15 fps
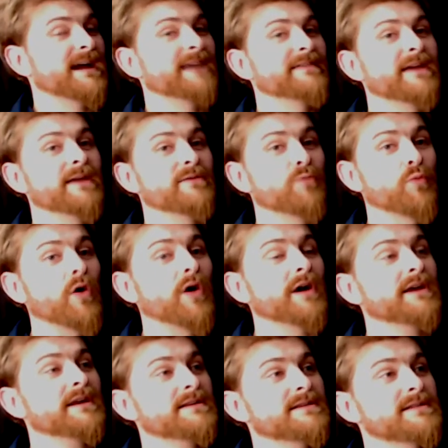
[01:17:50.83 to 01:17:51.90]
And then
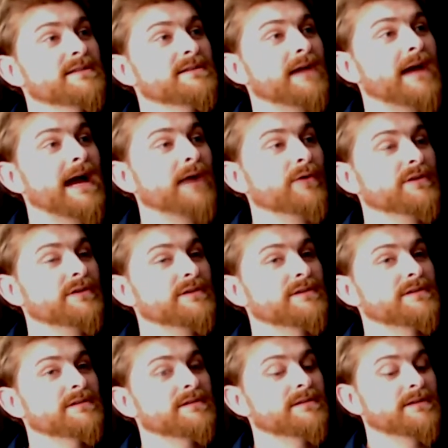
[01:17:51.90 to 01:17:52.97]
what's
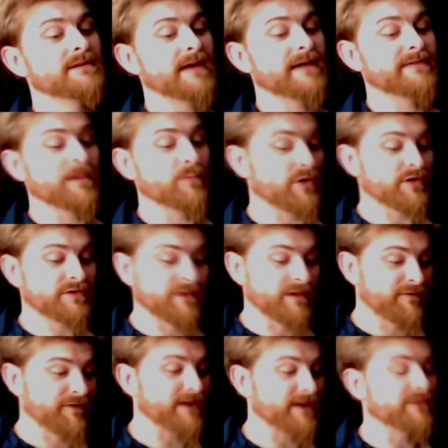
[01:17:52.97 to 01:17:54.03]
for
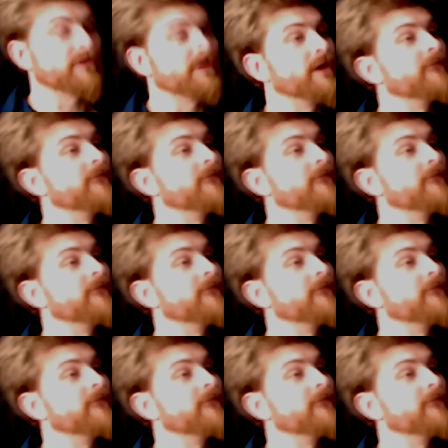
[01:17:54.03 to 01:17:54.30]
the final